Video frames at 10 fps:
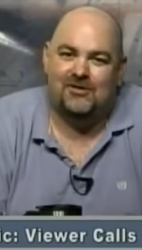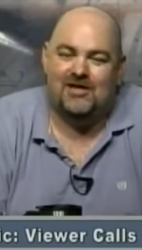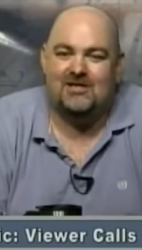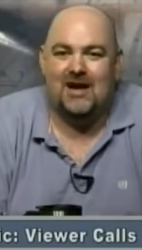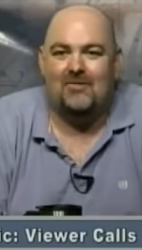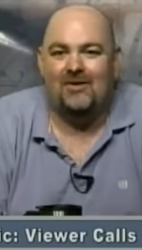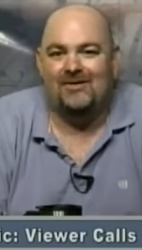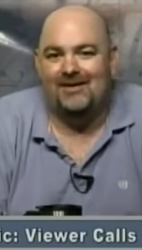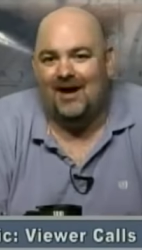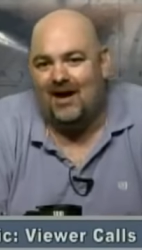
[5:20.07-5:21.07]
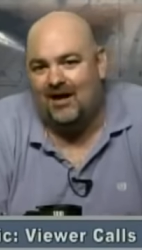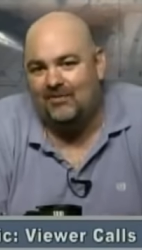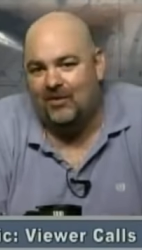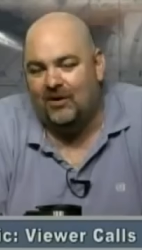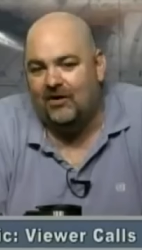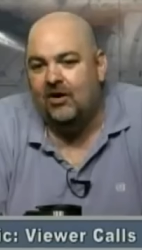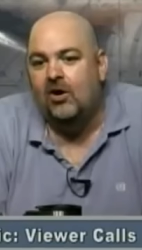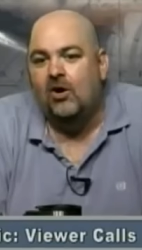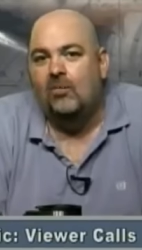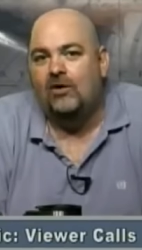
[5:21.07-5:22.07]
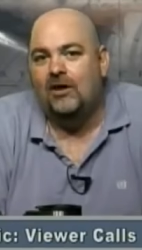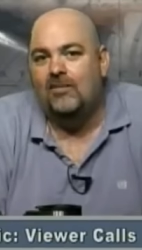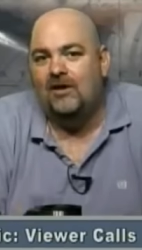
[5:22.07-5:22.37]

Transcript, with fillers: That's not what God wanted. But I want to. Well, wanna... let